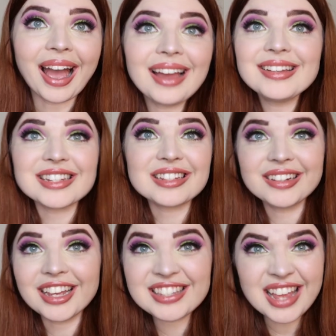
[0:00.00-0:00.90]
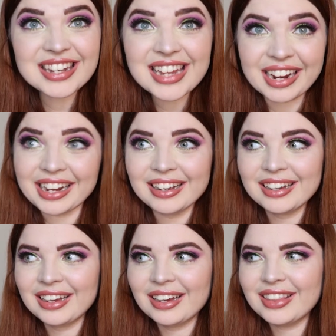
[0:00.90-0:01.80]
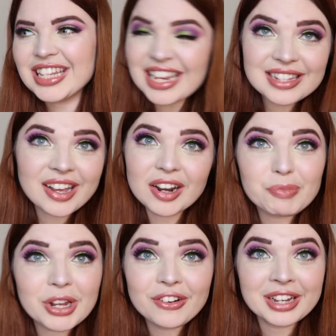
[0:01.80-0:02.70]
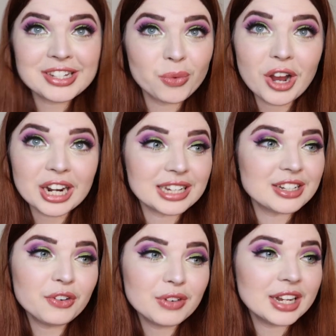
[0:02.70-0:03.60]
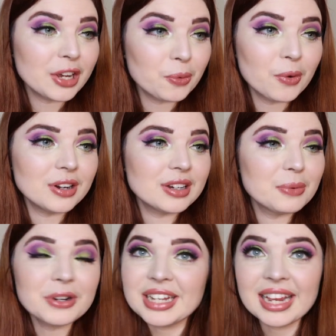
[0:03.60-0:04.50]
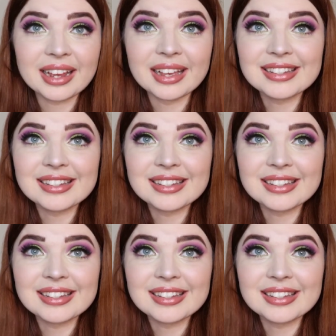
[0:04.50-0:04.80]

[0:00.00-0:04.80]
And it's Sunday. The days are kind of blurring into one. I don't really know what day it